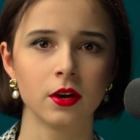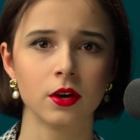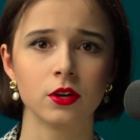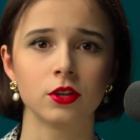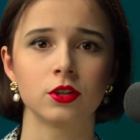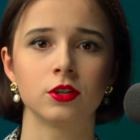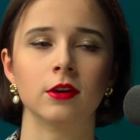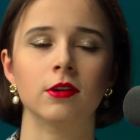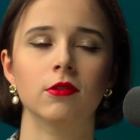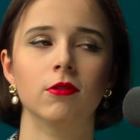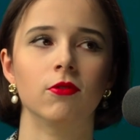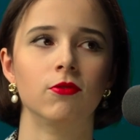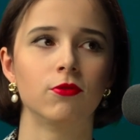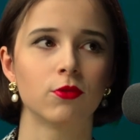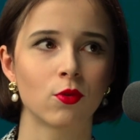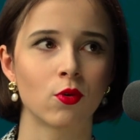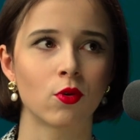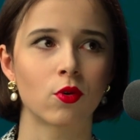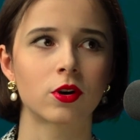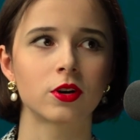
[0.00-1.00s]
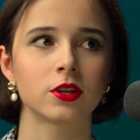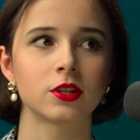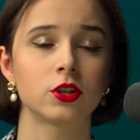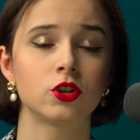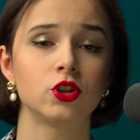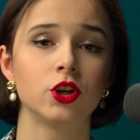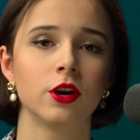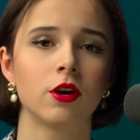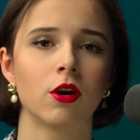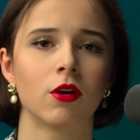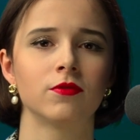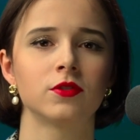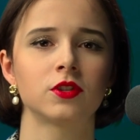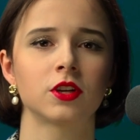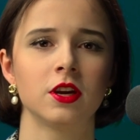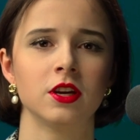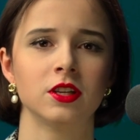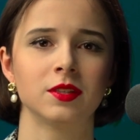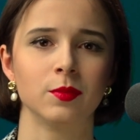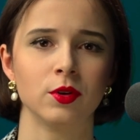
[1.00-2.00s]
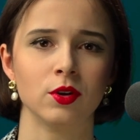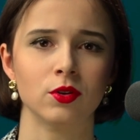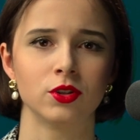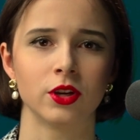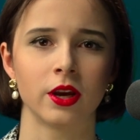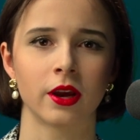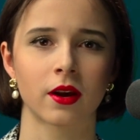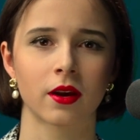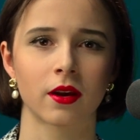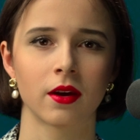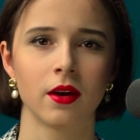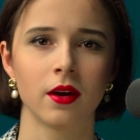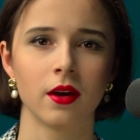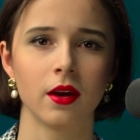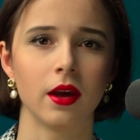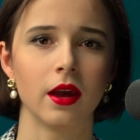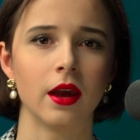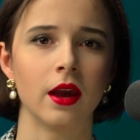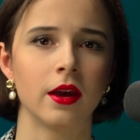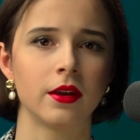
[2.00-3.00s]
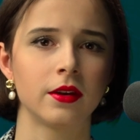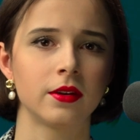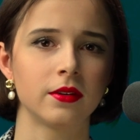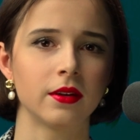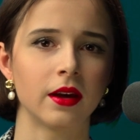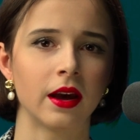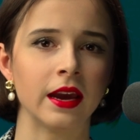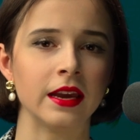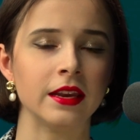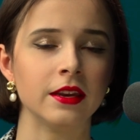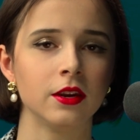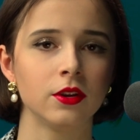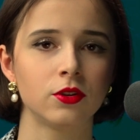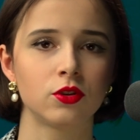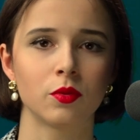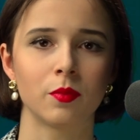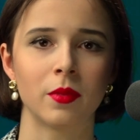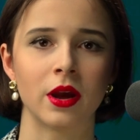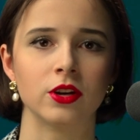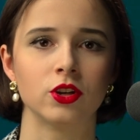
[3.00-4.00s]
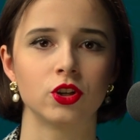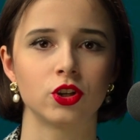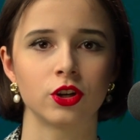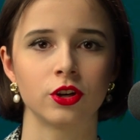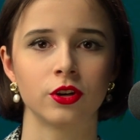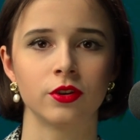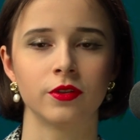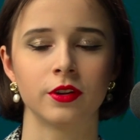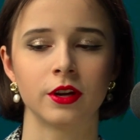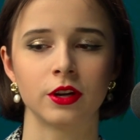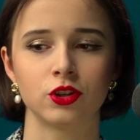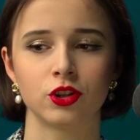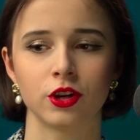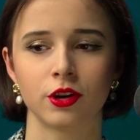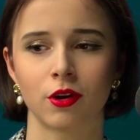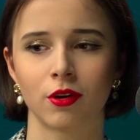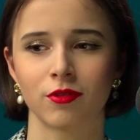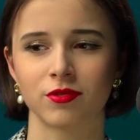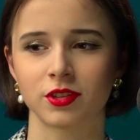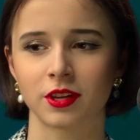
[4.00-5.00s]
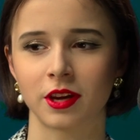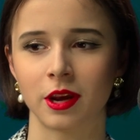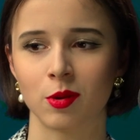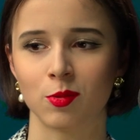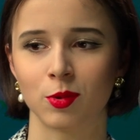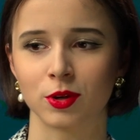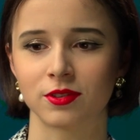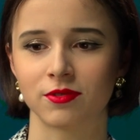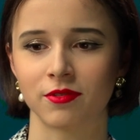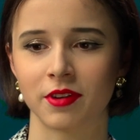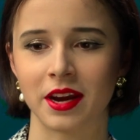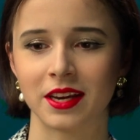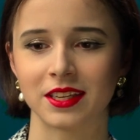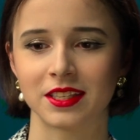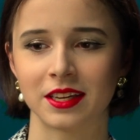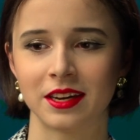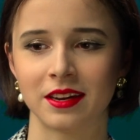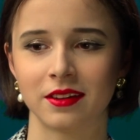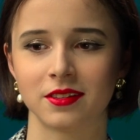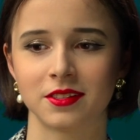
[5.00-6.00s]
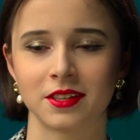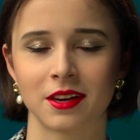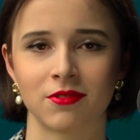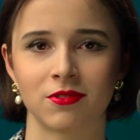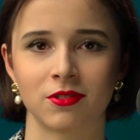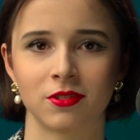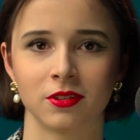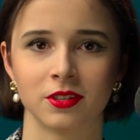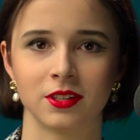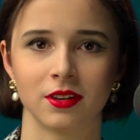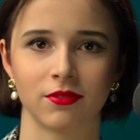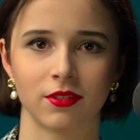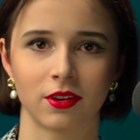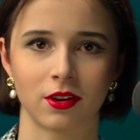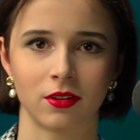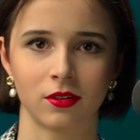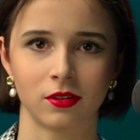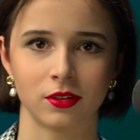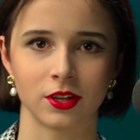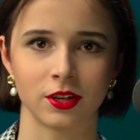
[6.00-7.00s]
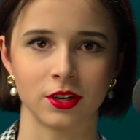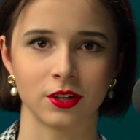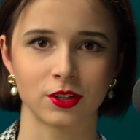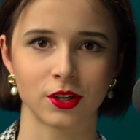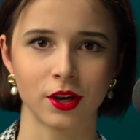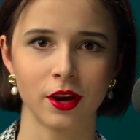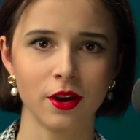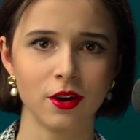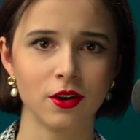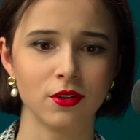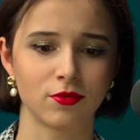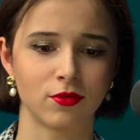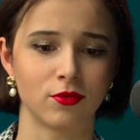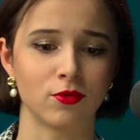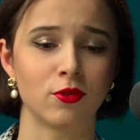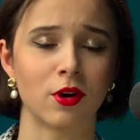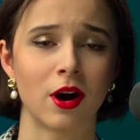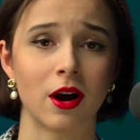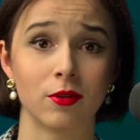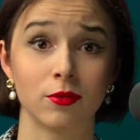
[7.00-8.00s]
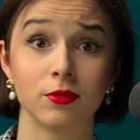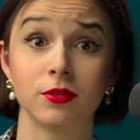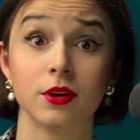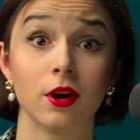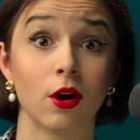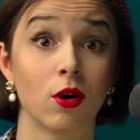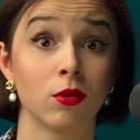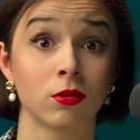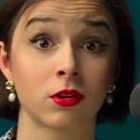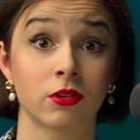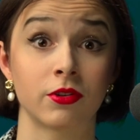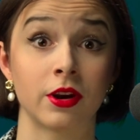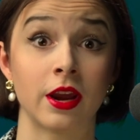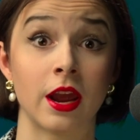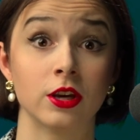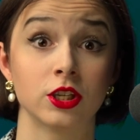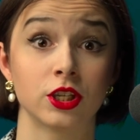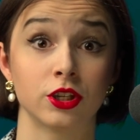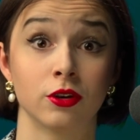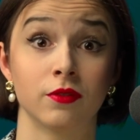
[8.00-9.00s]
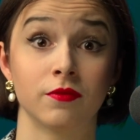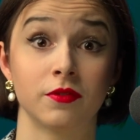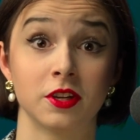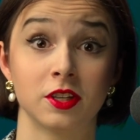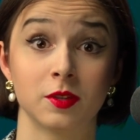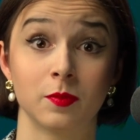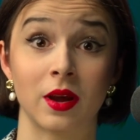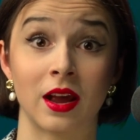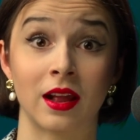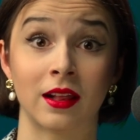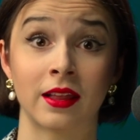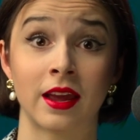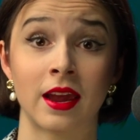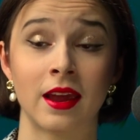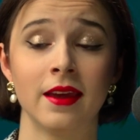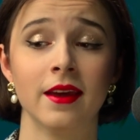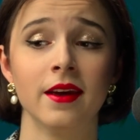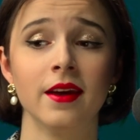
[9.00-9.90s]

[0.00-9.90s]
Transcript: So, of course, Tchaikovsky's music. And I need to mention that Tchaikovsky was facing several difficulties throughout the whole creation of this ballet.